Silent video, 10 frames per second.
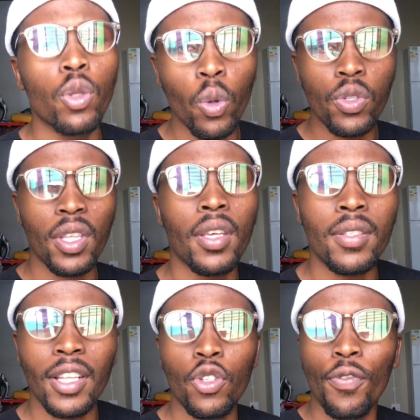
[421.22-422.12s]
those things
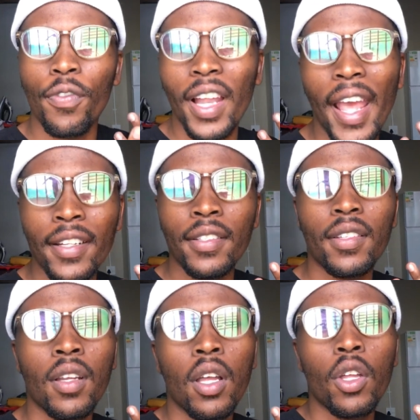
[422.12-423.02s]
that you've learned
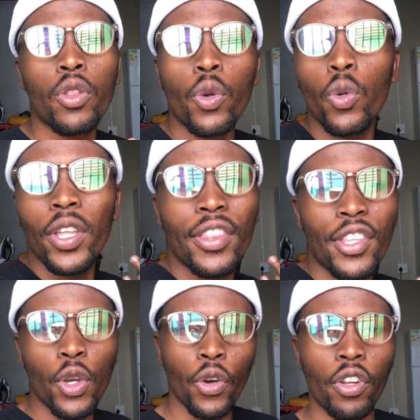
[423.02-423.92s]
through the
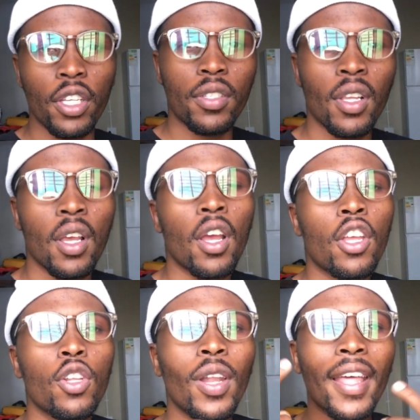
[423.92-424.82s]
theories.
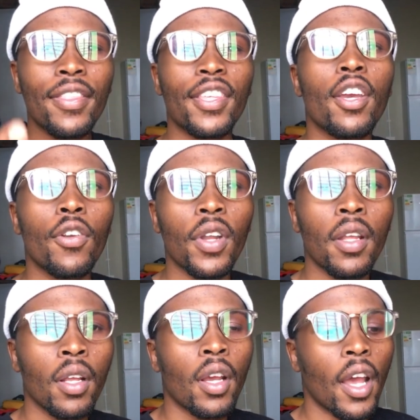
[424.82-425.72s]
You learn
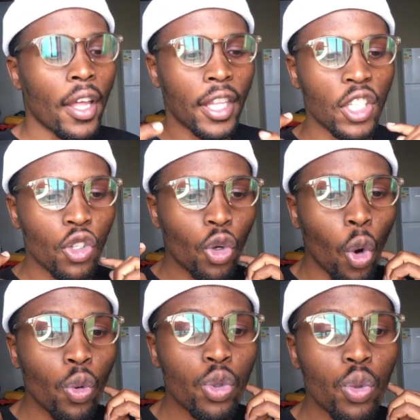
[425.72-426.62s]
theory, and then you
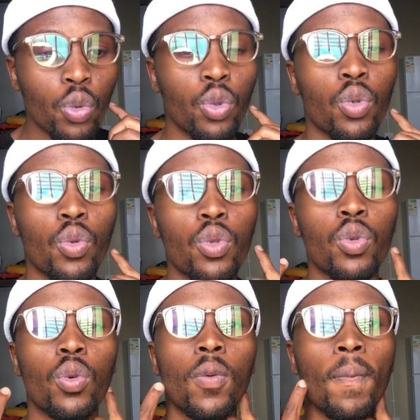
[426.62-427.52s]
go to to
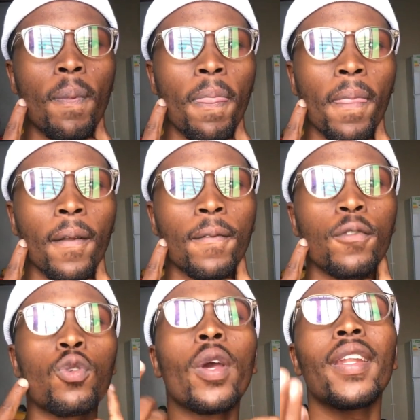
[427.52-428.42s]
to
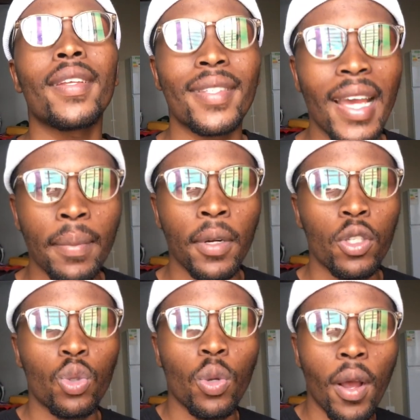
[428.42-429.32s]
to an exam
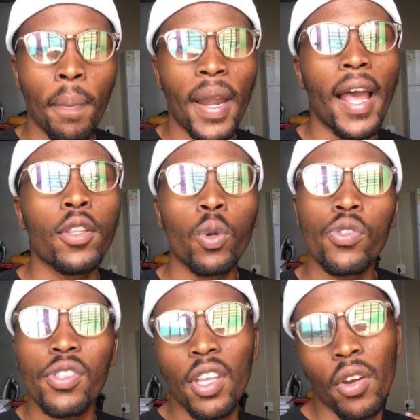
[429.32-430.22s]
to apply those
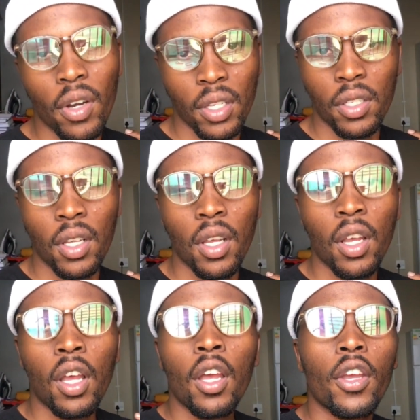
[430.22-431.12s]
theories.
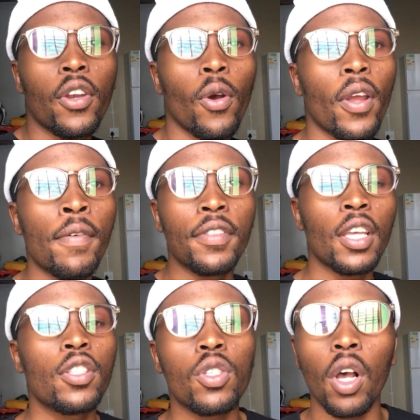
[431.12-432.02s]
You know, if
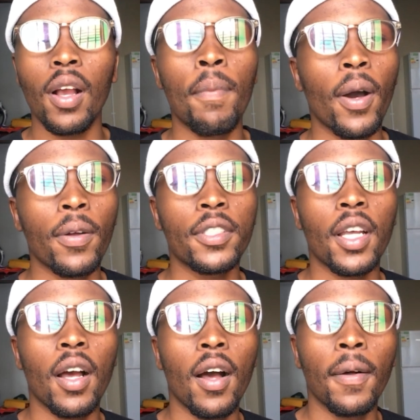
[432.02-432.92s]
they talk about
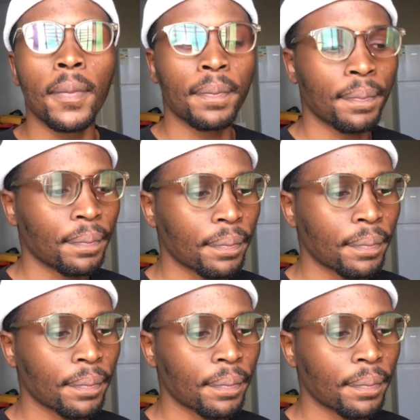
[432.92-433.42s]
um,